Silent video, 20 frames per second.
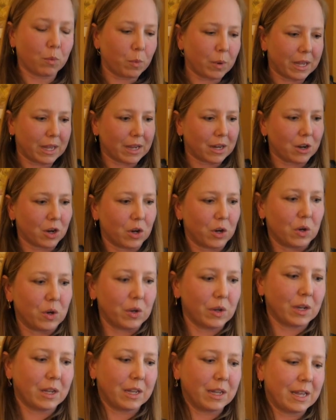wig
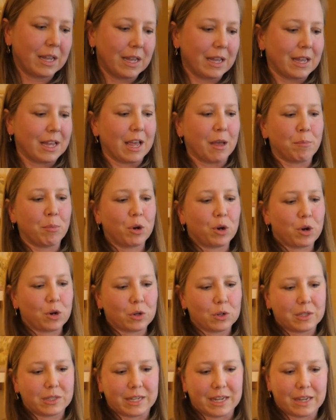on and put
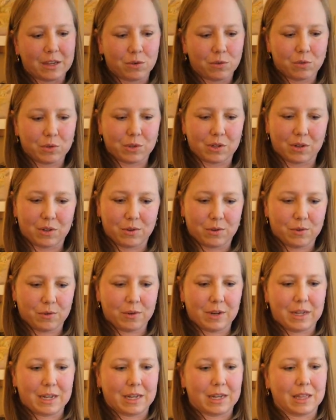her sandals
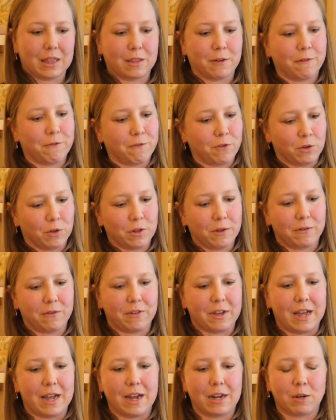on and get the full
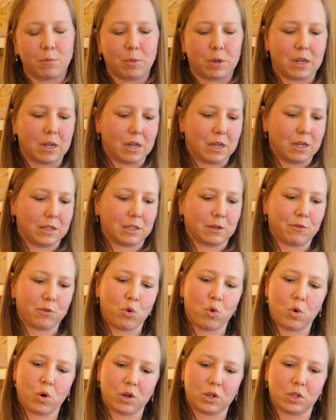effect because of
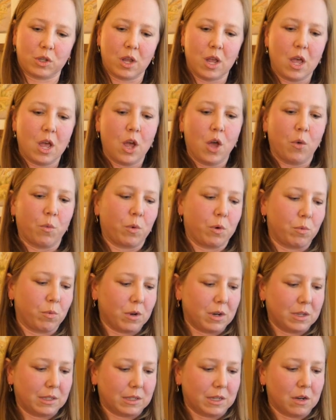course we
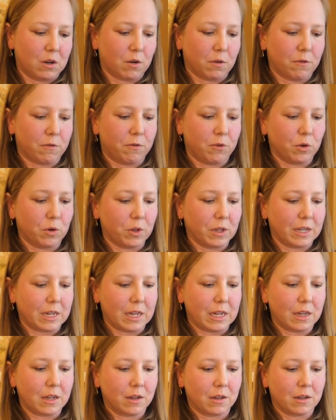want to see her
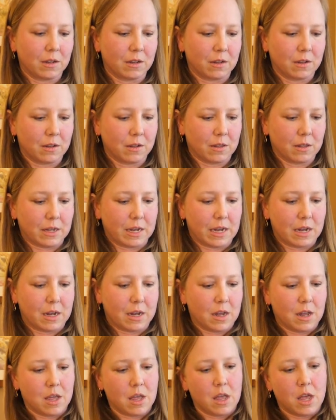fully
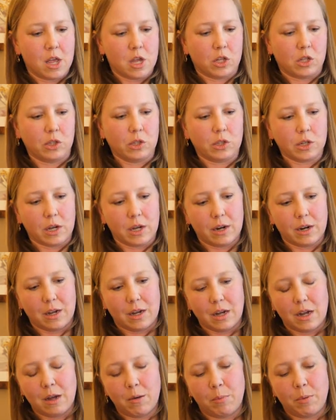like done
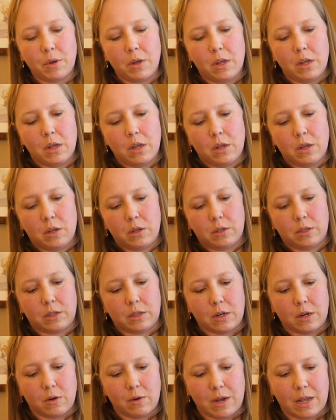up. So
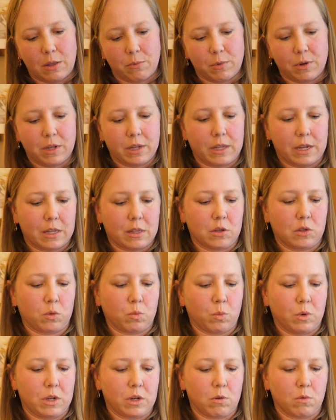I really like this
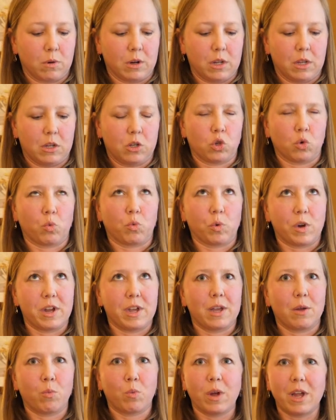wig ridge,
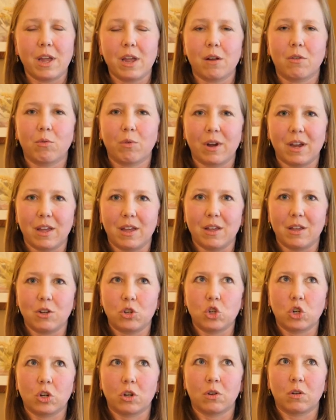wig
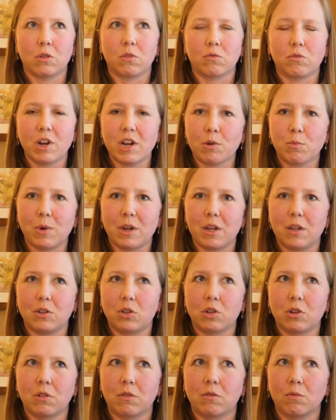ridge, rig
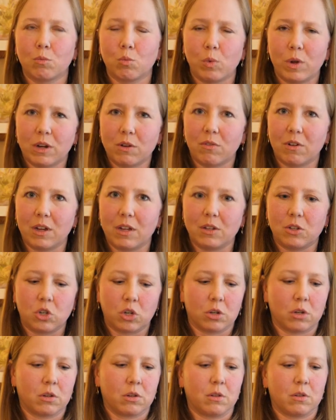ridge. wig ridge.